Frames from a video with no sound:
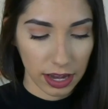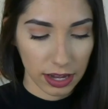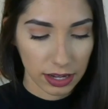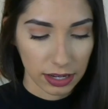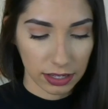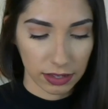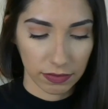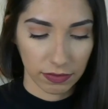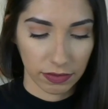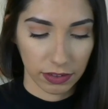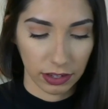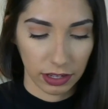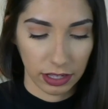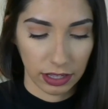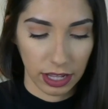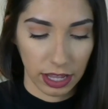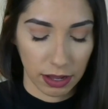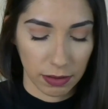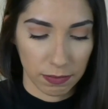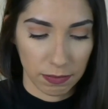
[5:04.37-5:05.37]
just am feeling
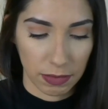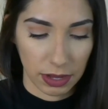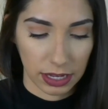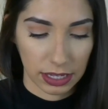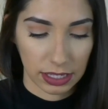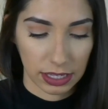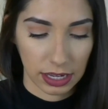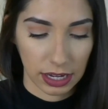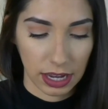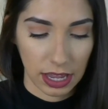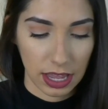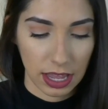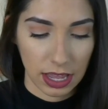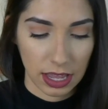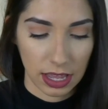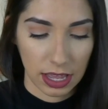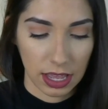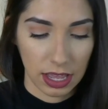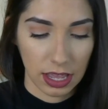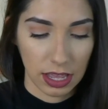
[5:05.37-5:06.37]
like mixing
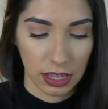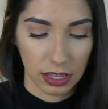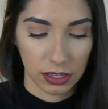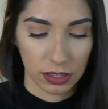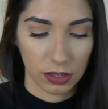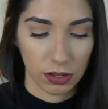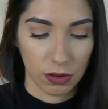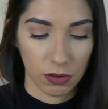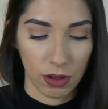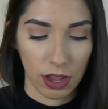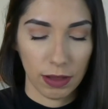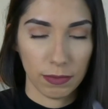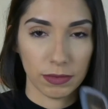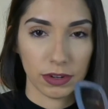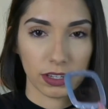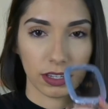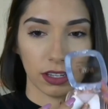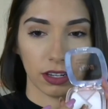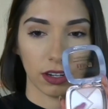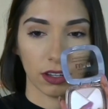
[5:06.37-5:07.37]
it. So I'm
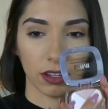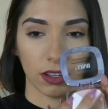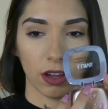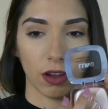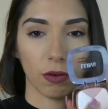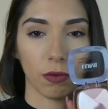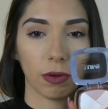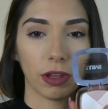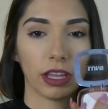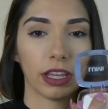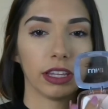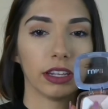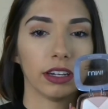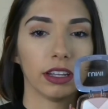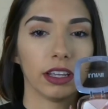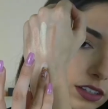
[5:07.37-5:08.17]
just gonna go in.